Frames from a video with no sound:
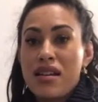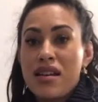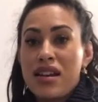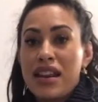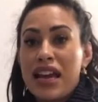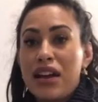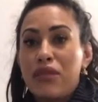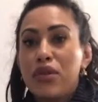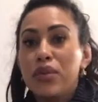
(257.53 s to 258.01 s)

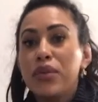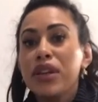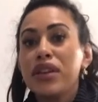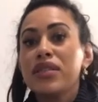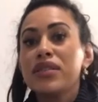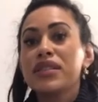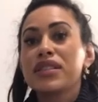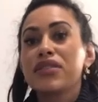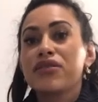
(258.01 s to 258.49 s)
Now, when we
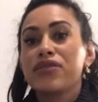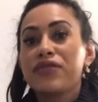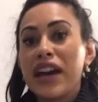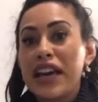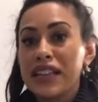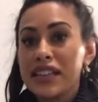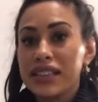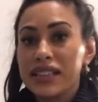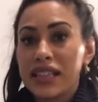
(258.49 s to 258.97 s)
use the
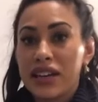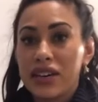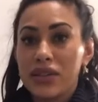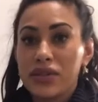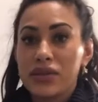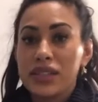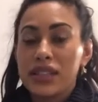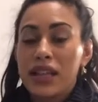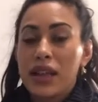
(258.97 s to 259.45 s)
fat
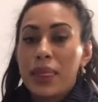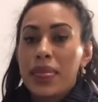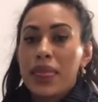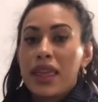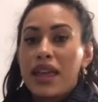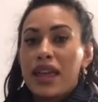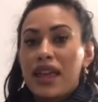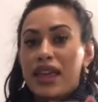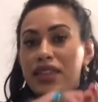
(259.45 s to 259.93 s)
cells,
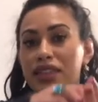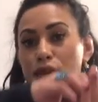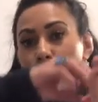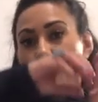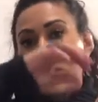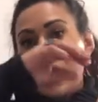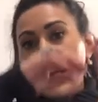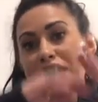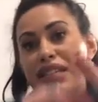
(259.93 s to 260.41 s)
the
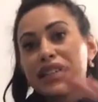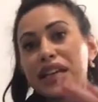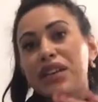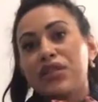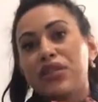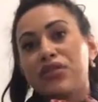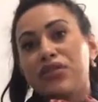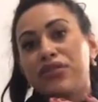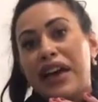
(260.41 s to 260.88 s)
breakdown
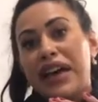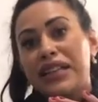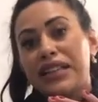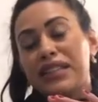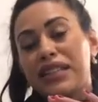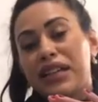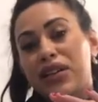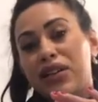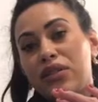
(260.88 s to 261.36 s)
of the fat
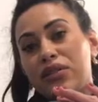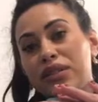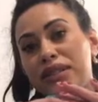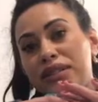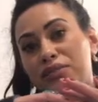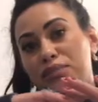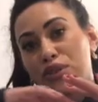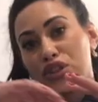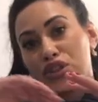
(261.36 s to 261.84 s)

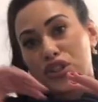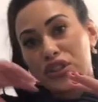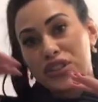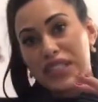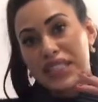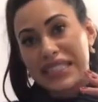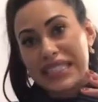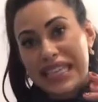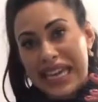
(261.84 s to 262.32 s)
cells
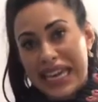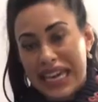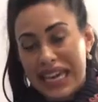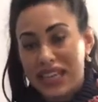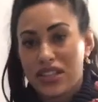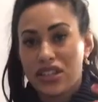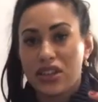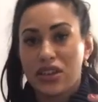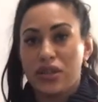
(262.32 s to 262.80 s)
produces
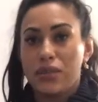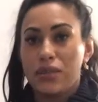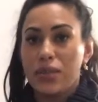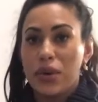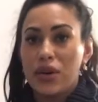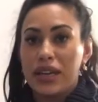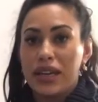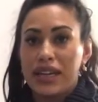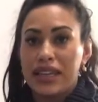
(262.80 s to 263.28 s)
ketone
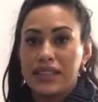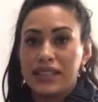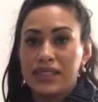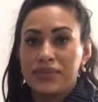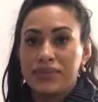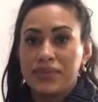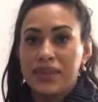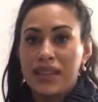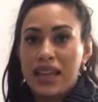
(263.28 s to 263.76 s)
bodies,
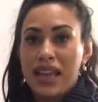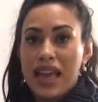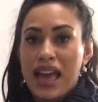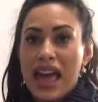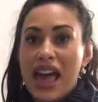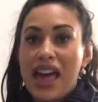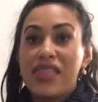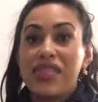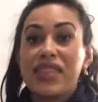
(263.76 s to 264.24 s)

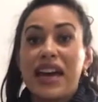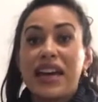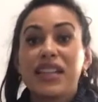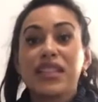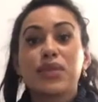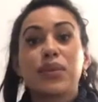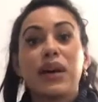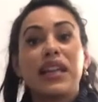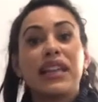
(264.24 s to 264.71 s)
and that
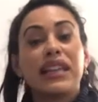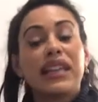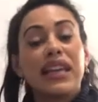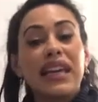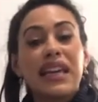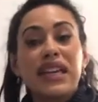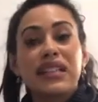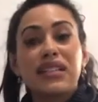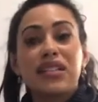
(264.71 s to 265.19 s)
is what
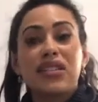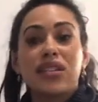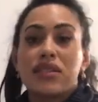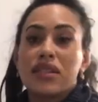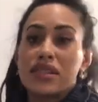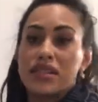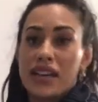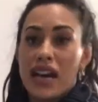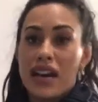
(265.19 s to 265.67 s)
leads to
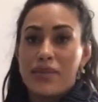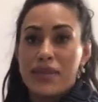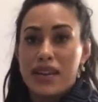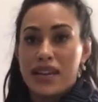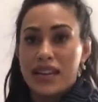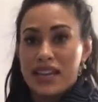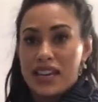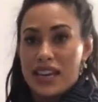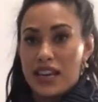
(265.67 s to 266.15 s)
the
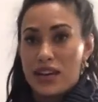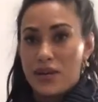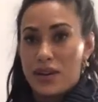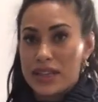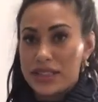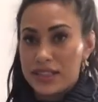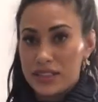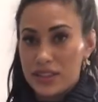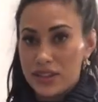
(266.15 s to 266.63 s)
diabetic
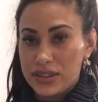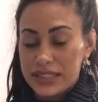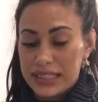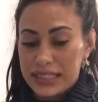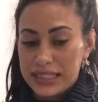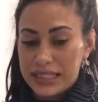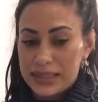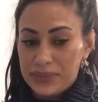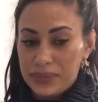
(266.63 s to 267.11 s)

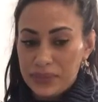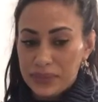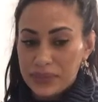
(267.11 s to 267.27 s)
ketoacidosis.